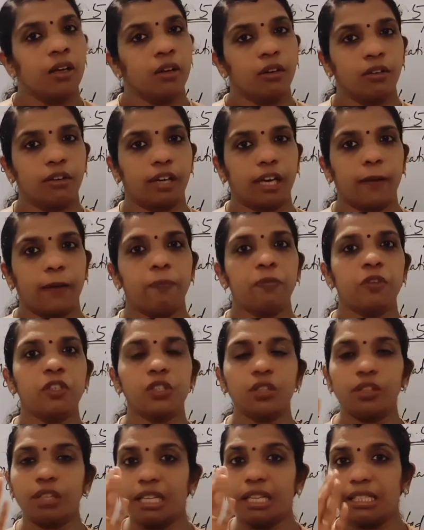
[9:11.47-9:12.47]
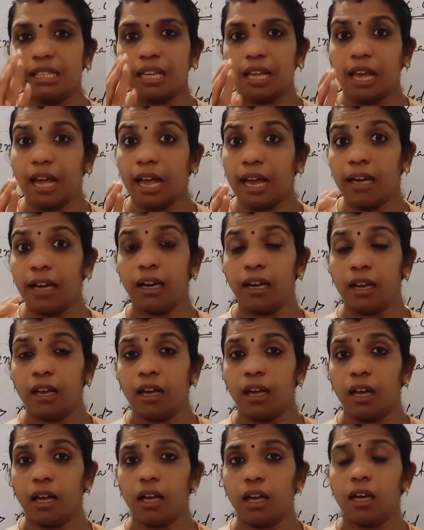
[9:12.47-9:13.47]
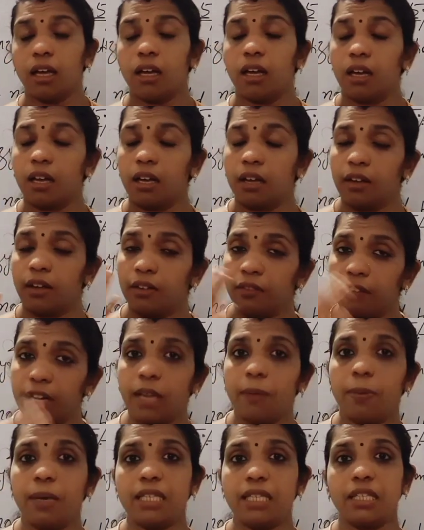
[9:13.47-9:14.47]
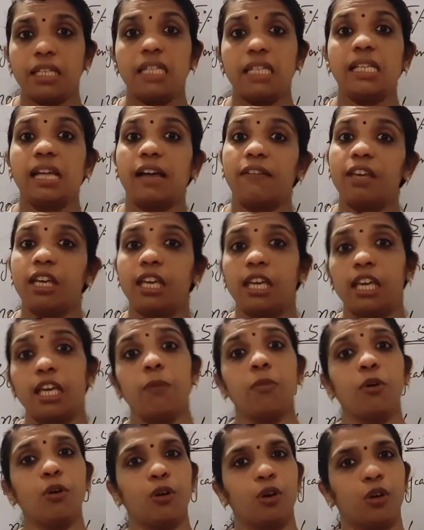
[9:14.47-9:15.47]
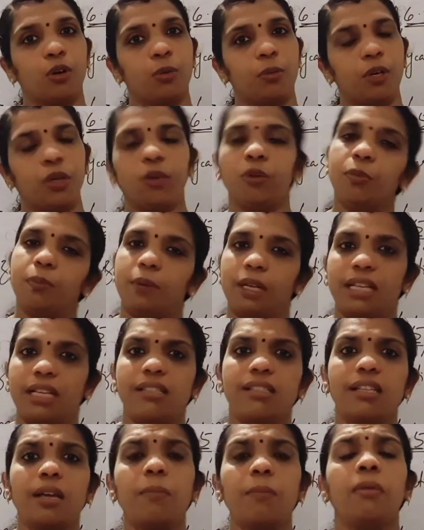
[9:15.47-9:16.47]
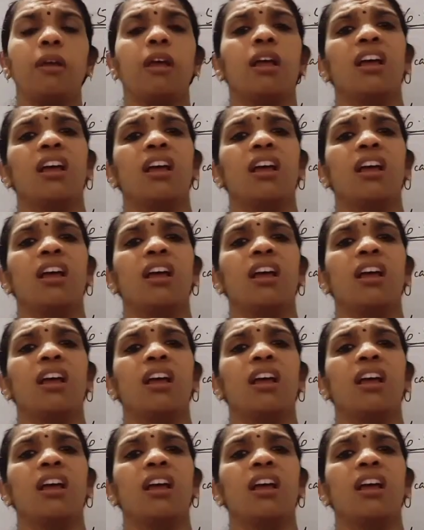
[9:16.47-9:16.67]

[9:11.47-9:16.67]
Okay, so these are, and when the patient is having hemoglobinopathy, some